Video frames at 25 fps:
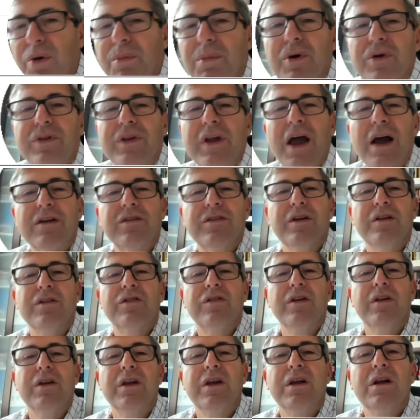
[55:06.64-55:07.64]
know about the
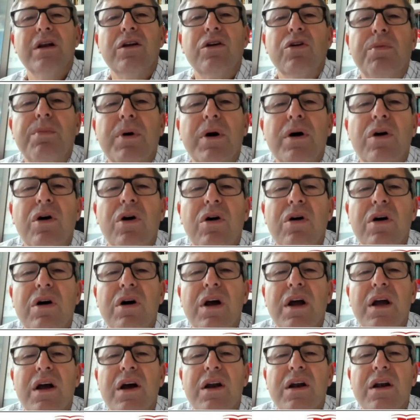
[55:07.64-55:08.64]
accents in English. Oh, oh,
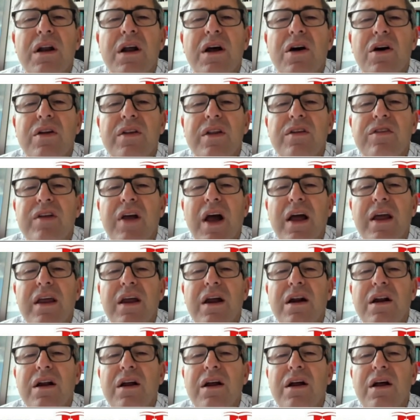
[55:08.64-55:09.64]
hang on, this guy
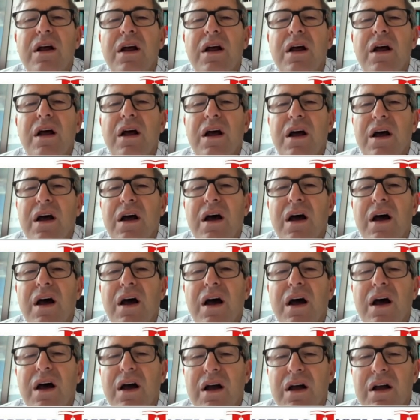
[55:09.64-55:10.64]
here.
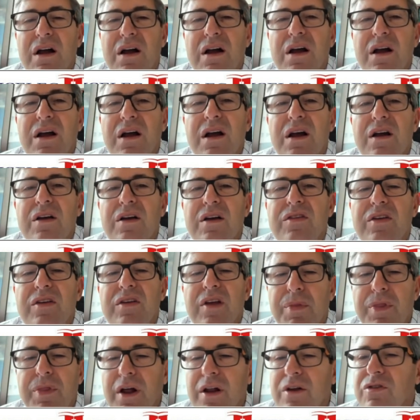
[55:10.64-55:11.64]
Uh,
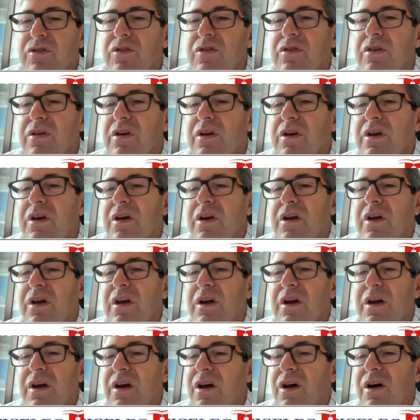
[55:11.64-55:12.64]
except that,
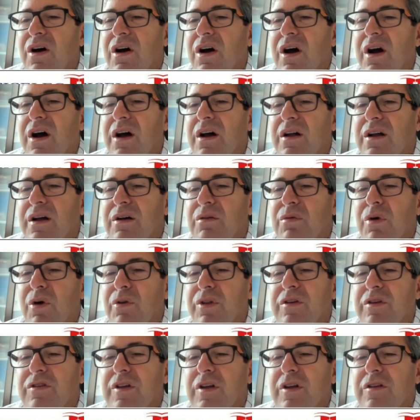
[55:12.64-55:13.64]
uh,
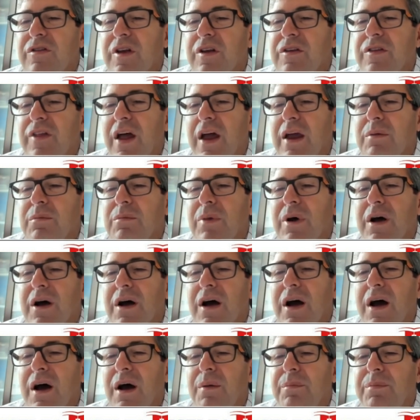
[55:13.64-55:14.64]
well, this this is his name,
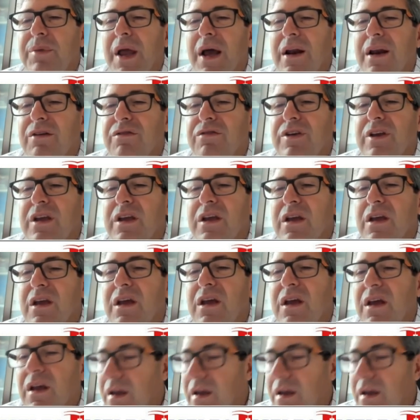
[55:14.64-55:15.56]
uh, Pierre Levy